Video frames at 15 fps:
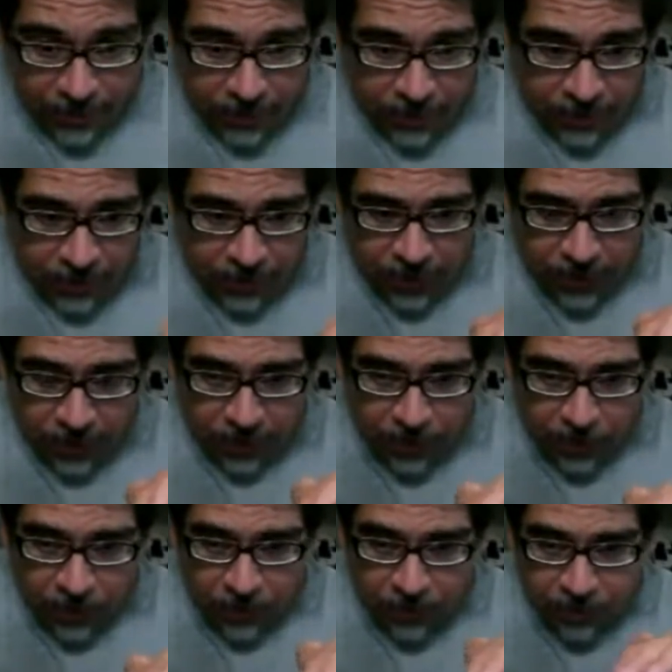look, there's
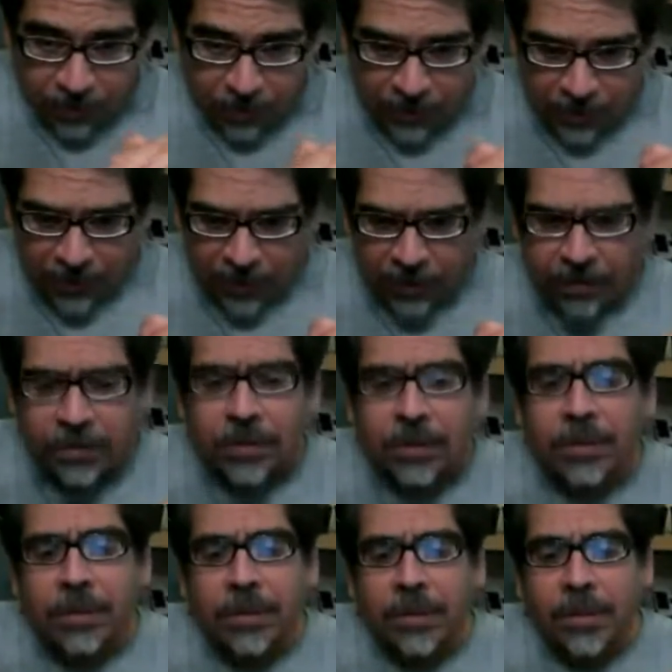multiple leaves
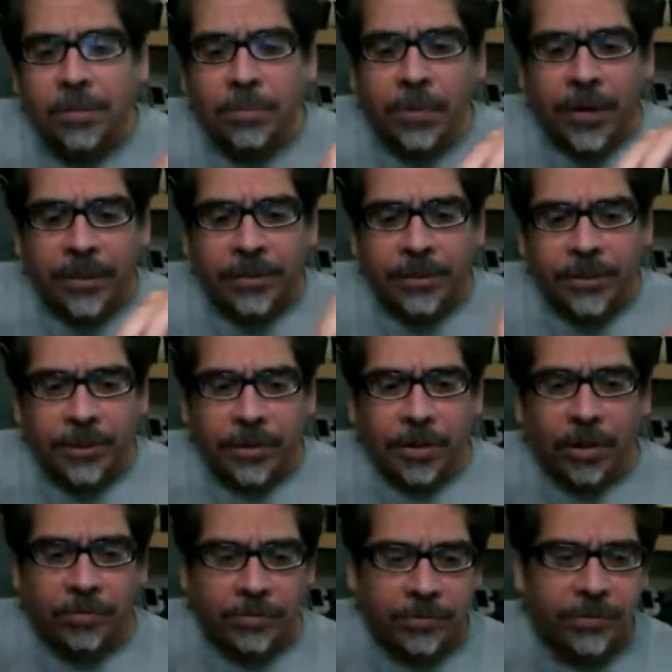and it's branching
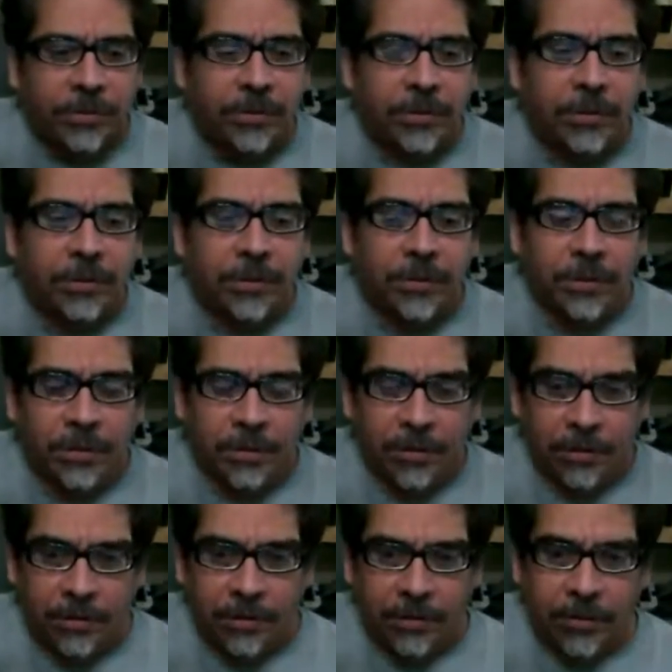off.
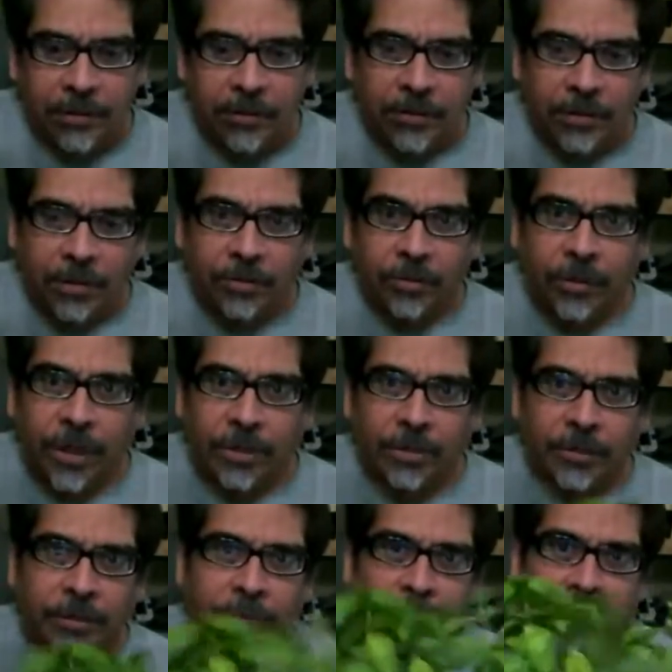Also
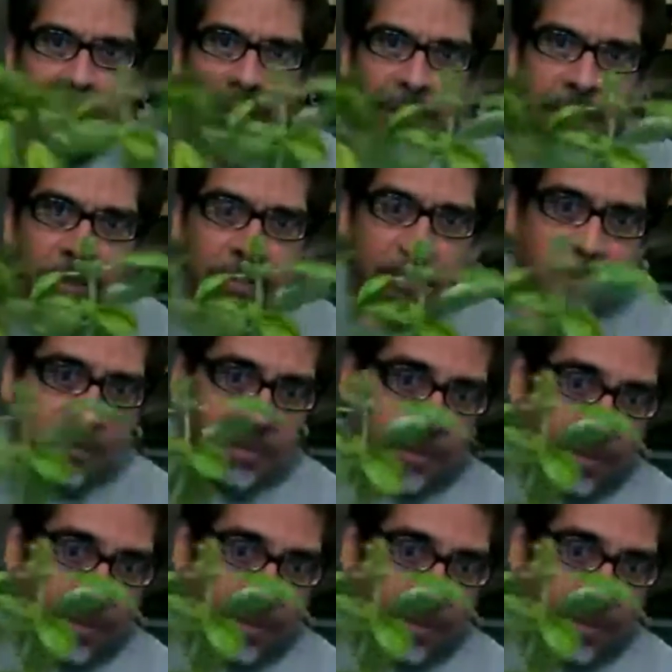has the beginnings,